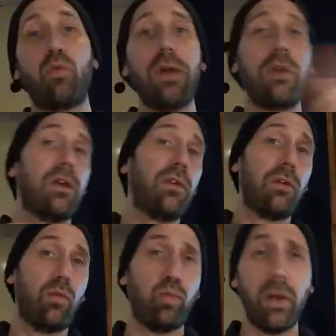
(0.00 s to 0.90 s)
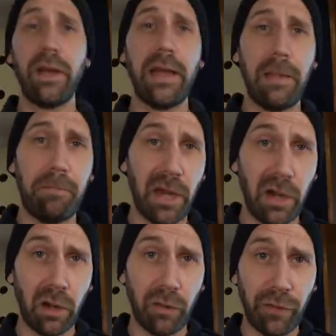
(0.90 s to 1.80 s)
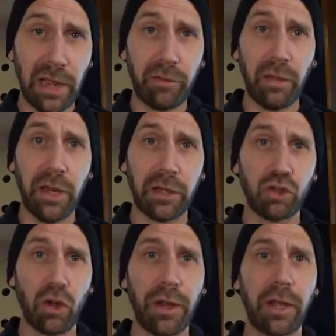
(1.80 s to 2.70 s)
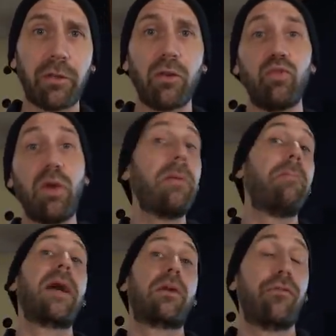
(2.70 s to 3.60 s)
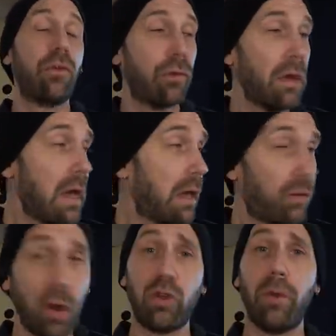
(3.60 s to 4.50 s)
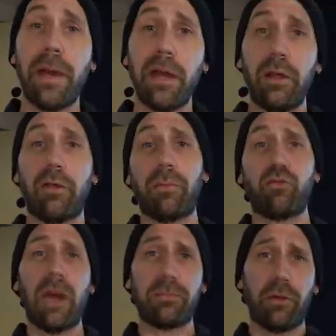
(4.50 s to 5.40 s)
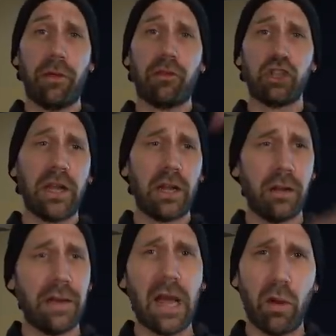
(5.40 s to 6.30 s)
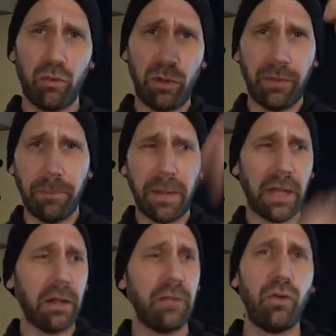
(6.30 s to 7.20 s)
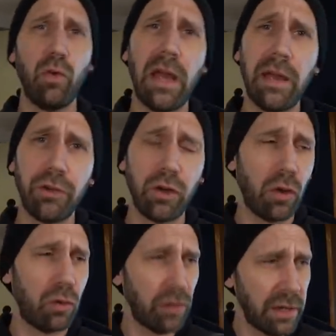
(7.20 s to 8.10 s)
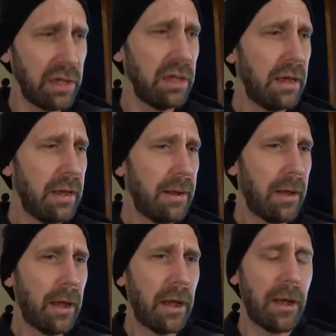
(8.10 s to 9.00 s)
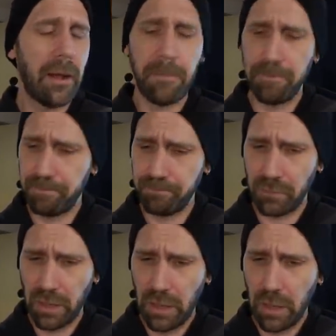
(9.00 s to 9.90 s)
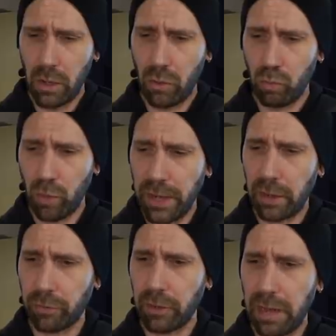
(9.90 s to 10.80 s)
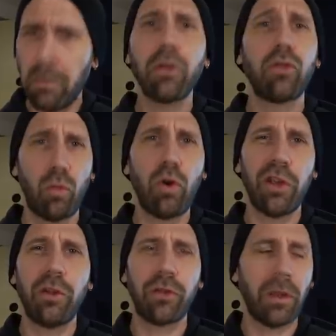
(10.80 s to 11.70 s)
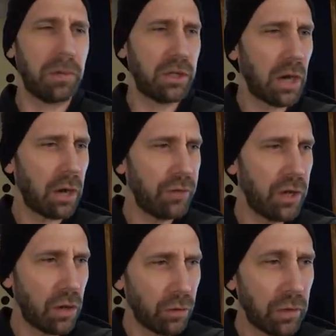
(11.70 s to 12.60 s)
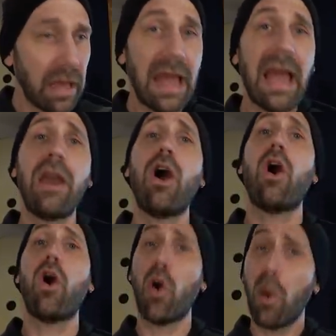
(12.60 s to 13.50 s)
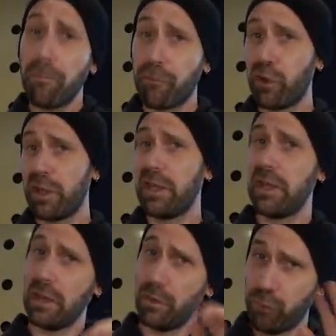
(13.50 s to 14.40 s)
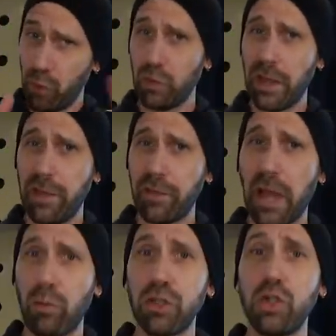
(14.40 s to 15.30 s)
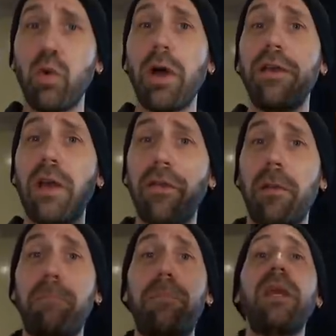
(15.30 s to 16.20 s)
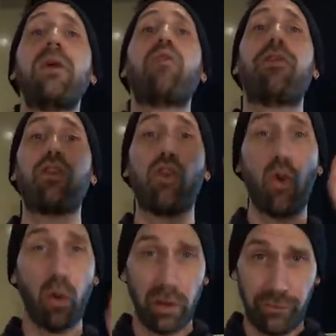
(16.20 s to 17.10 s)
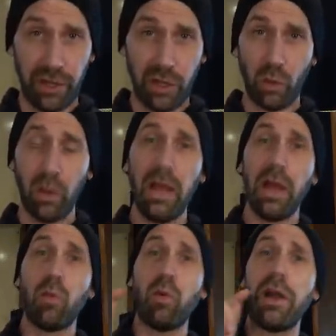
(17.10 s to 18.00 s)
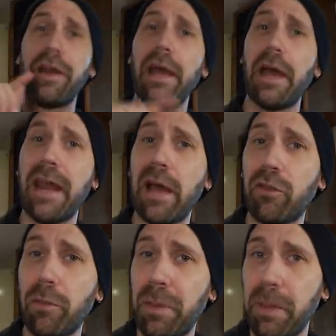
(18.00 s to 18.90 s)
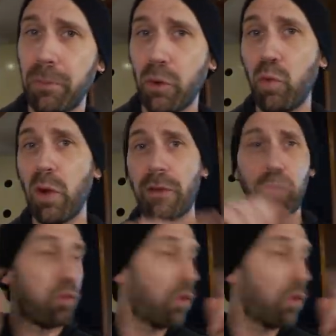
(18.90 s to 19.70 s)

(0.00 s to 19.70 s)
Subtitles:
where you can win a pair of SE Electronics ribbon microphones. So you better subscribe to this channel now and ring the bell if you haven't already. What else? I'm also working on some guitar videos, and hopefully in a few days I will do another Beer with Kohle video where I announce the people who have